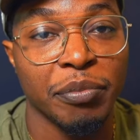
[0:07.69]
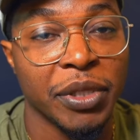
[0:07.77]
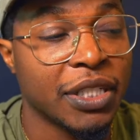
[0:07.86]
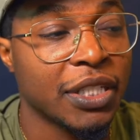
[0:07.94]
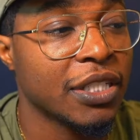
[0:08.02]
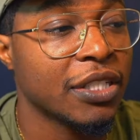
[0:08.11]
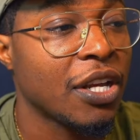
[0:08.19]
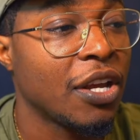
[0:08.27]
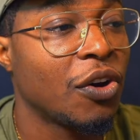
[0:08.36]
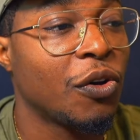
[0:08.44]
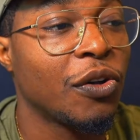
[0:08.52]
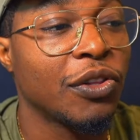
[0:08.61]
because
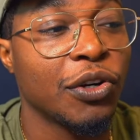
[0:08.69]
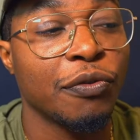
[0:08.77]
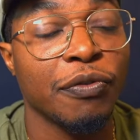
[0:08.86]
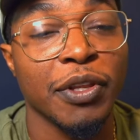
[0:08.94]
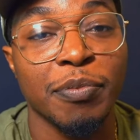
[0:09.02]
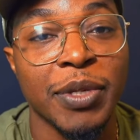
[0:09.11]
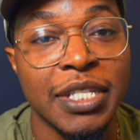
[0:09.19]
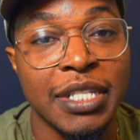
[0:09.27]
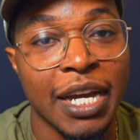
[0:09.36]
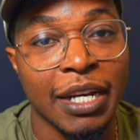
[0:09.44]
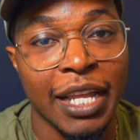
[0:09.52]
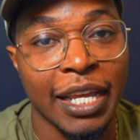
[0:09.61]
although Flyp is
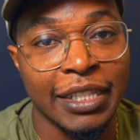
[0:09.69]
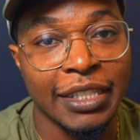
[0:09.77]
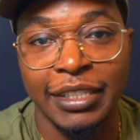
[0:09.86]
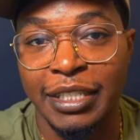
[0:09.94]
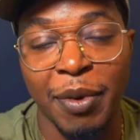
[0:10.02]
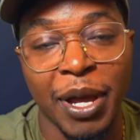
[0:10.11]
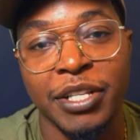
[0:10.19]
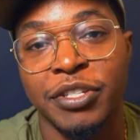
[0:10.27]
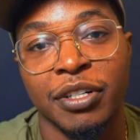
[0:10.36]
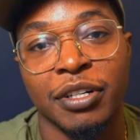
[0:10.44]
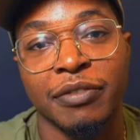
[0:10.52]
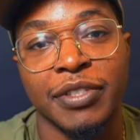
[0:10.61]
not like the
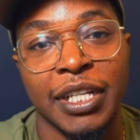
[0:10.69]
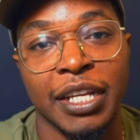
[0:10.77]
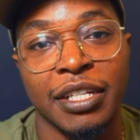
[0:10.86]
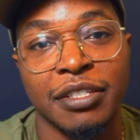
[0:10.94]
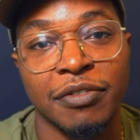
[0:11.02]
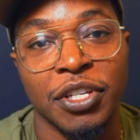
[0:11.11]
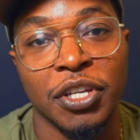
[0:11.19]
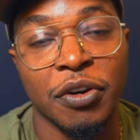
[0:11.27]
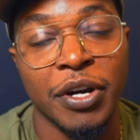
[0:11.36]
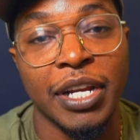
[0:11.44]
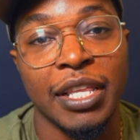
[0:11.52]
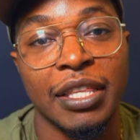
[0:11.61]
sponsor of today's
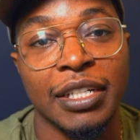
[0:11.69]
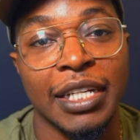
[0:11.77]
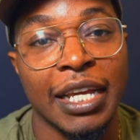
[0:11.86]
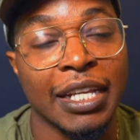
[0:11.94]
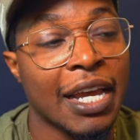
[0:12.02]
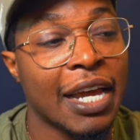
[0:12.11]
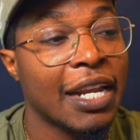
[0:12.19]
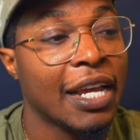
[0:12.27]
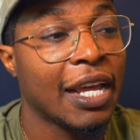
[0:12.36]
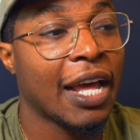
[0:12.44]
video or anything like that,